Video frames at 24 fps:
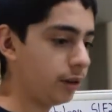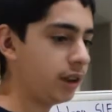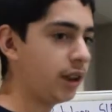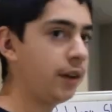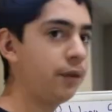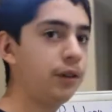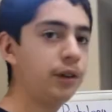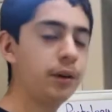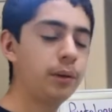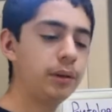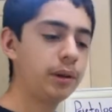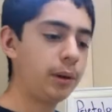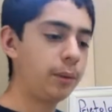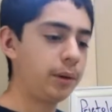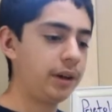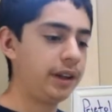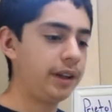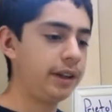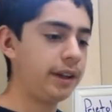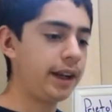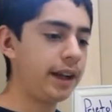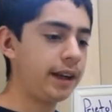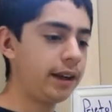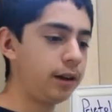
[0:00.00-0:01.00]
And if you don't know what a
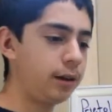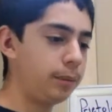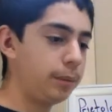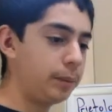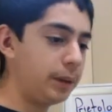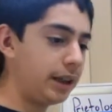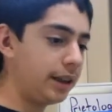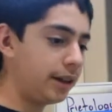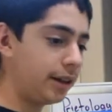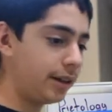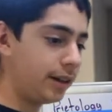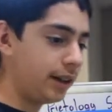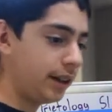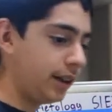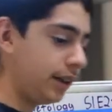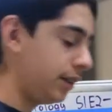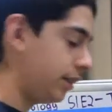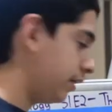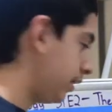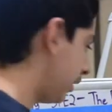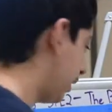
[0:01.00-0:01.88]
nanometer is,